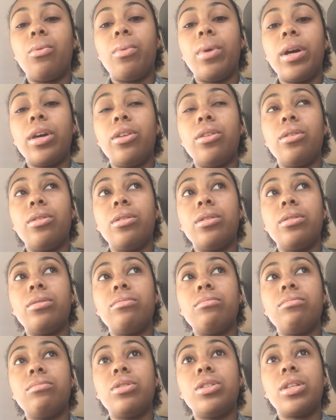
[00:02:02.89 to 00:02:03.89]
a regular
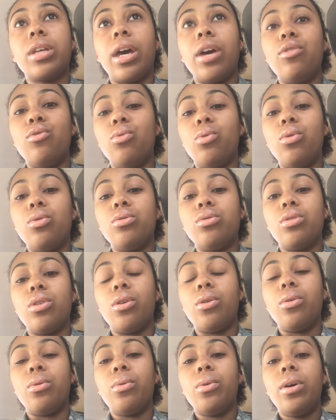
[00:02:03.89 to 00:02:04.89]
schedule,
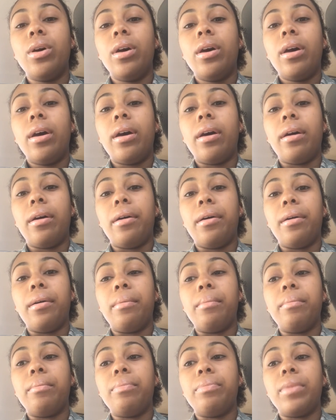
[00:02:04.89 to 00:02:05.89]
so
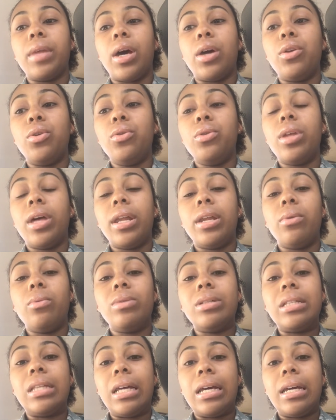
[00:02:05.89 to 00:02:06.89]
I knew that it
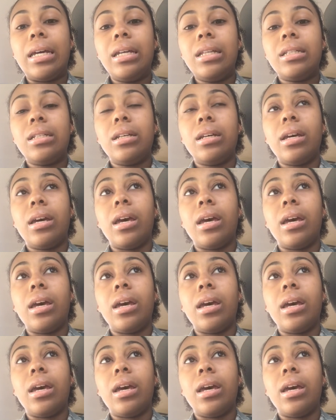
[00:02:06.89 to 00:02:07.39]
was late.